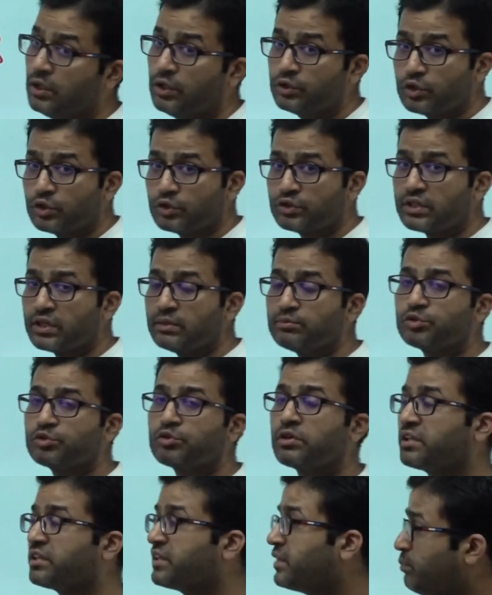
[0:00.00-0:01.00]
So some
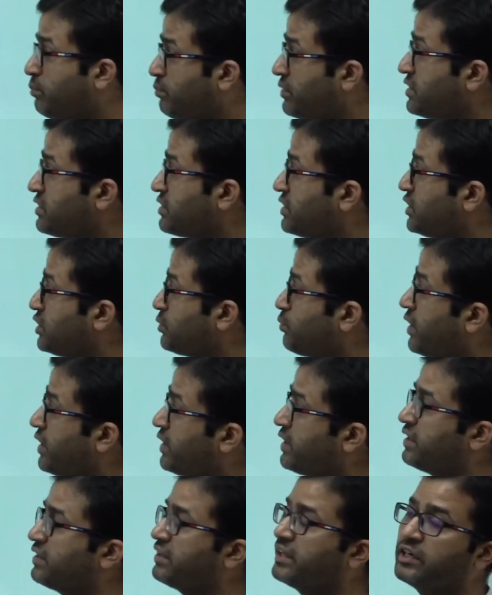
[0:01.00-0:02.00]
student they miss this point
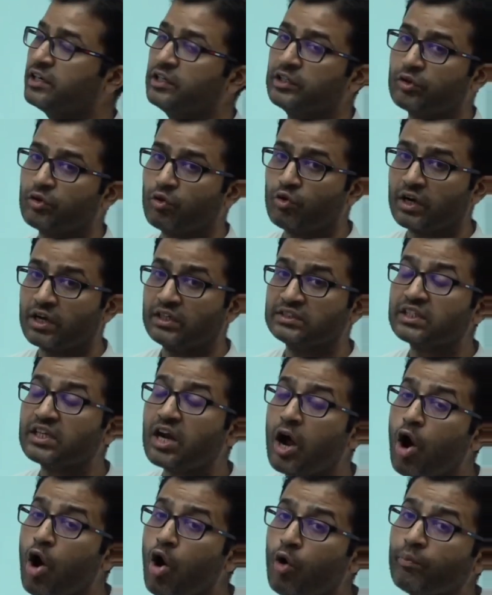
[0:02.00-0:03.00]
and they got wrong answer.
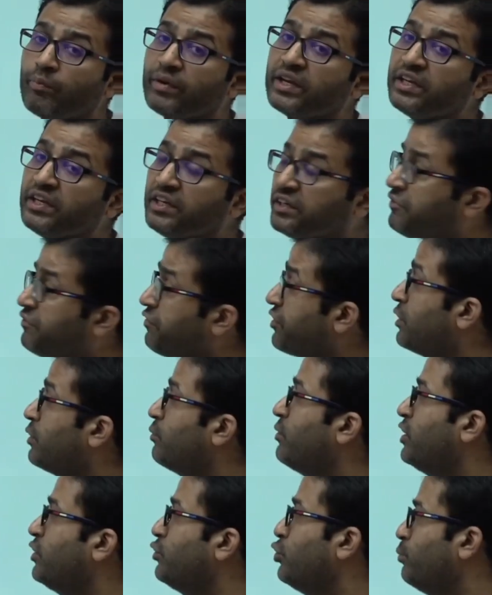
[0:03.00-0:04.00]
How many different
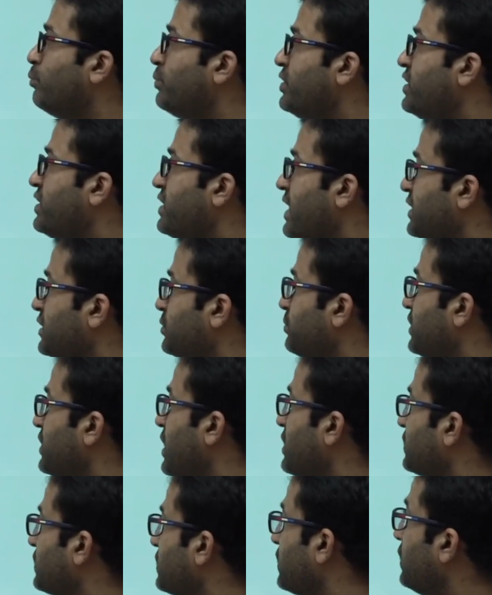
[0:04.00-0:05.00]
value of B has been
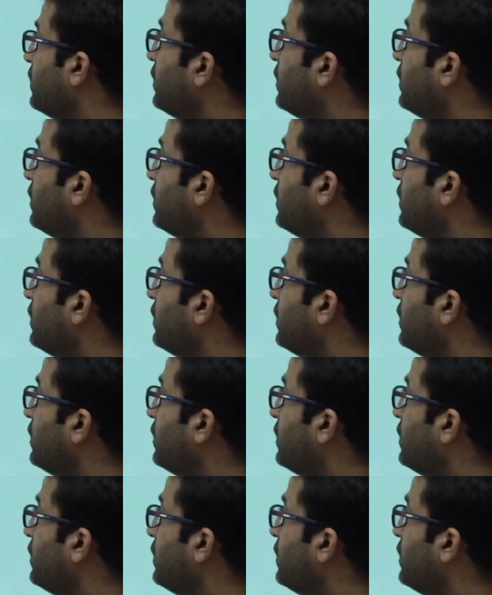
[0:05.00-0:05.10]
asked?